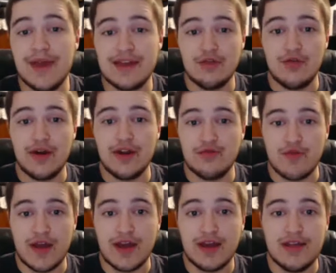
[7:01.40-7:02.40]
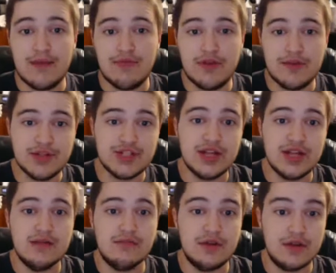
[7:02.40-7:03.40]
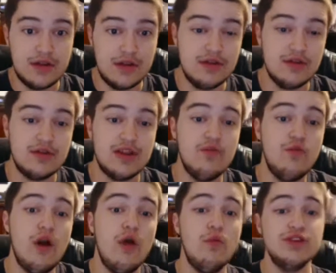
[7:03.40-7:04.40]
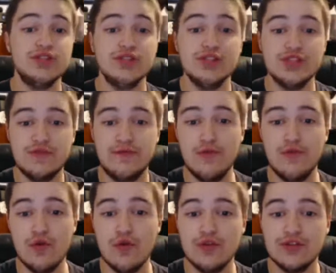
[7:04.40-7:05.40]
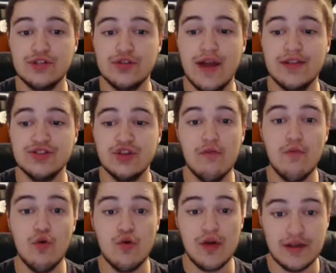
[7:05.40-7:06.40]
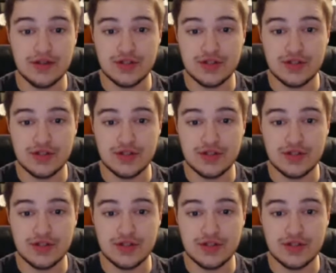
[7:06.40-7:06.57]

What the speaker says: their way to the ring, and they pretty much said their get well wishes to Enzo Amore.